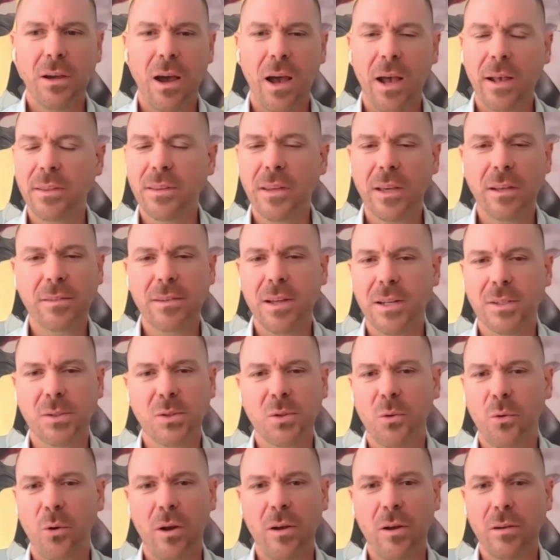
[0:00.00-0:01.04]
I think that's
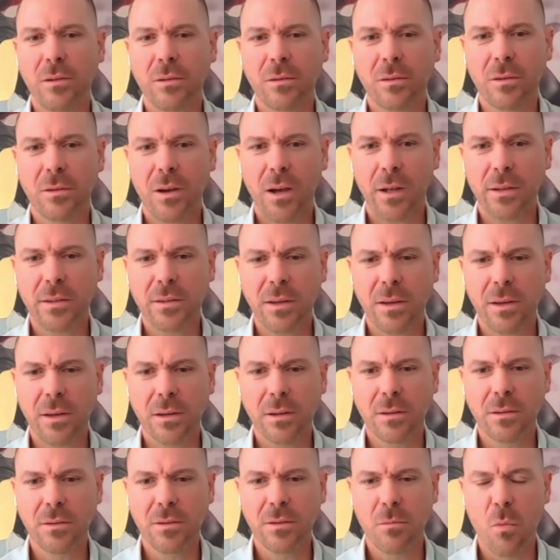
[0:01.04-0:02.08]
great. I
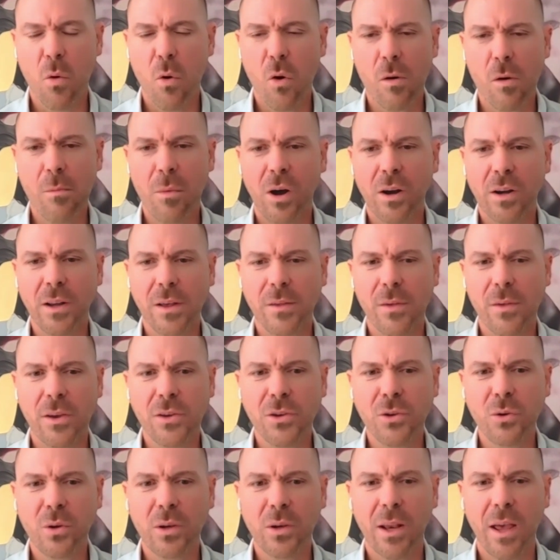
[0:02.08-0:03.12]
think the more money
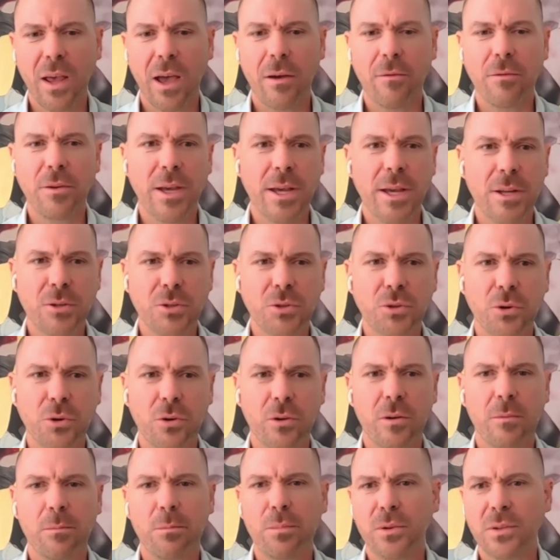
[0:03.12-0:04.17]
that you can have
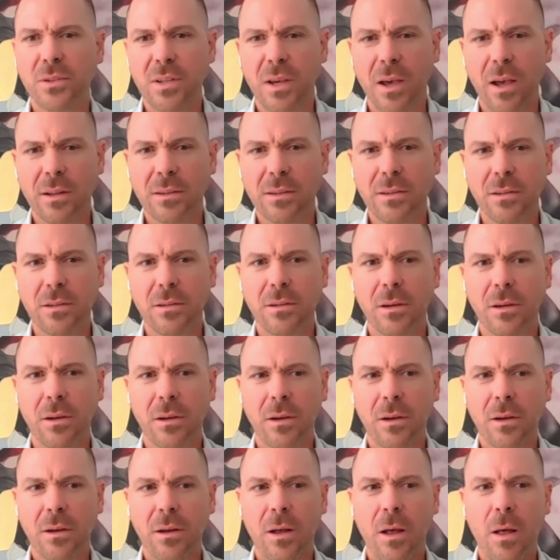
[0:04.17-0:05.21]
insured and protected,
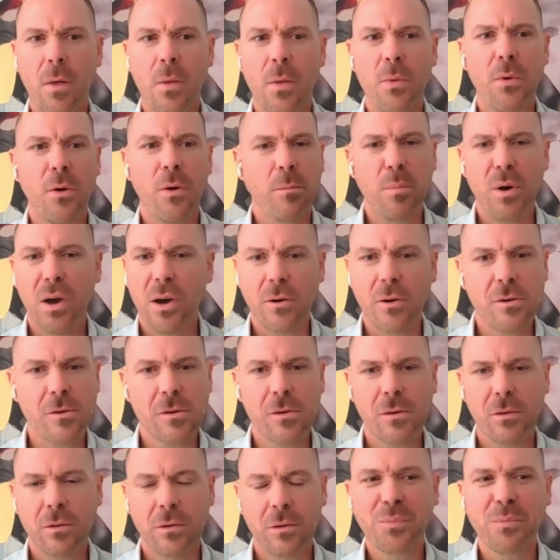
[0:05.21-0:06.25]
the better.
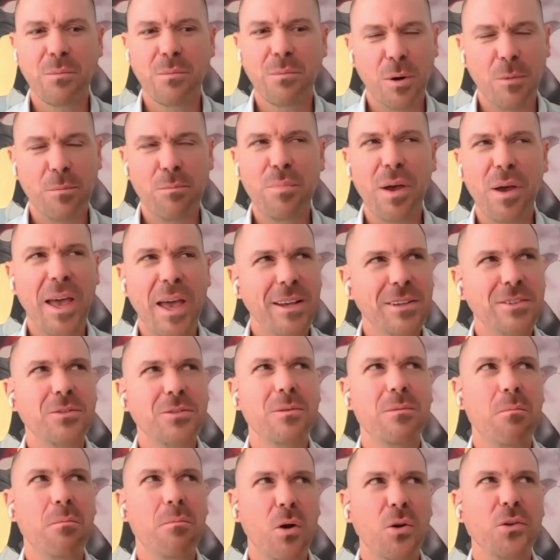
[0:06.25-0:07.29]
But banks
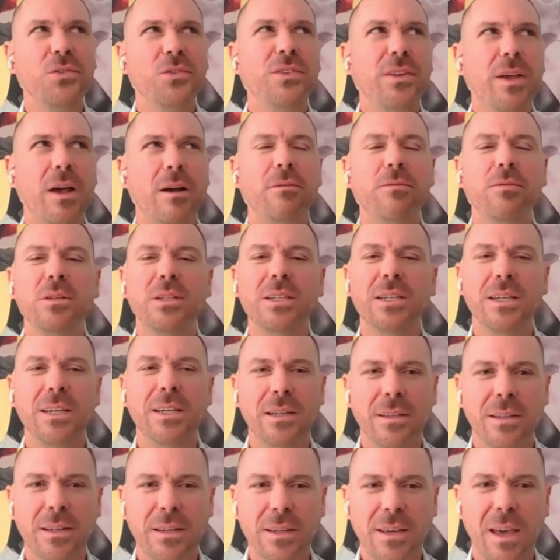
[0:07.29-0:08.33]
are most definitely
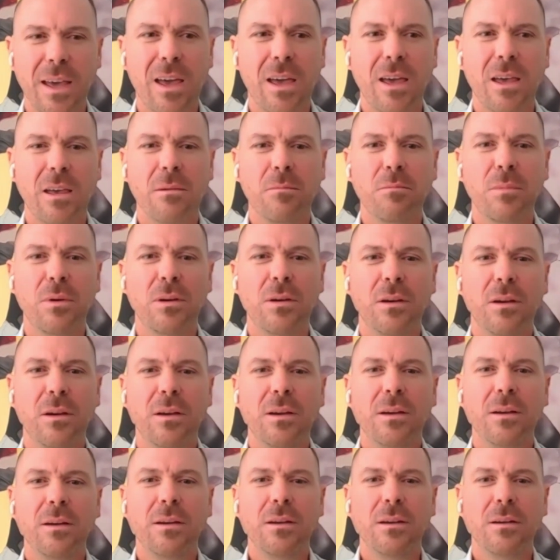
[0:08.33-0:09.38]
in the game
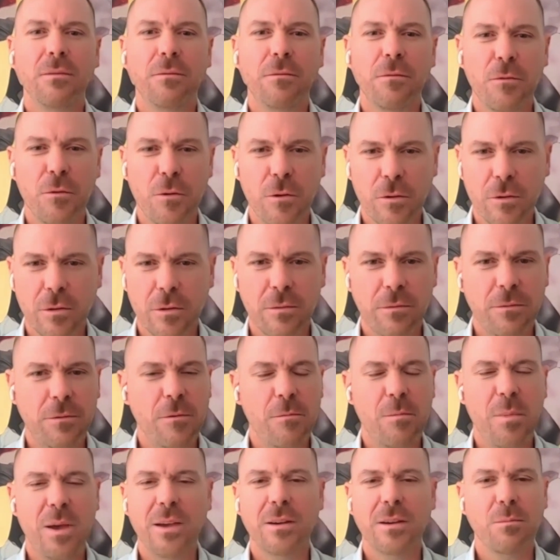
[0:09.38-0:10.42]
for
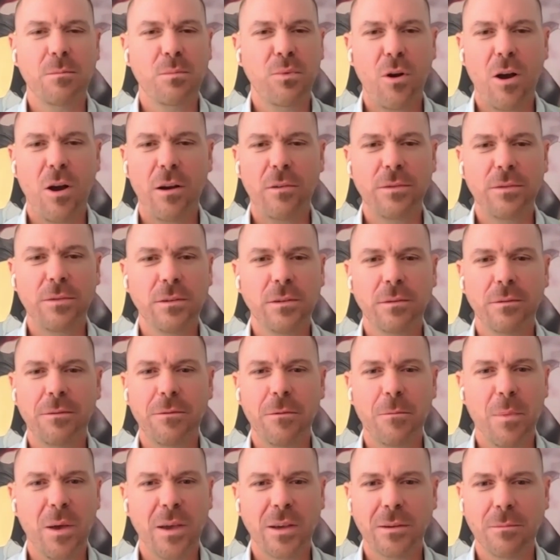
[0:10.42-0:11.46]
making profit,
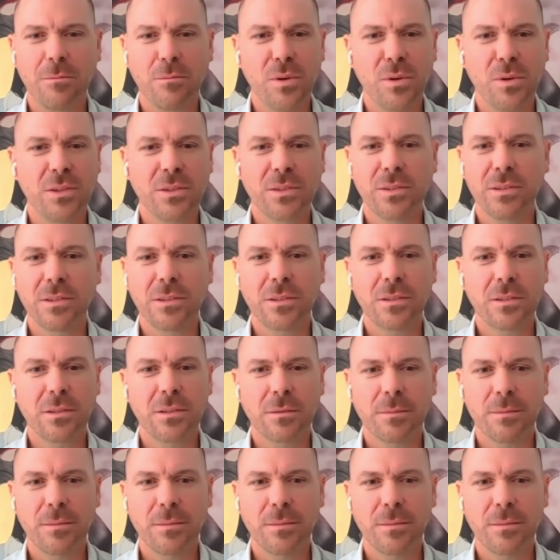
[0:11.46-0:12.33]
for making business.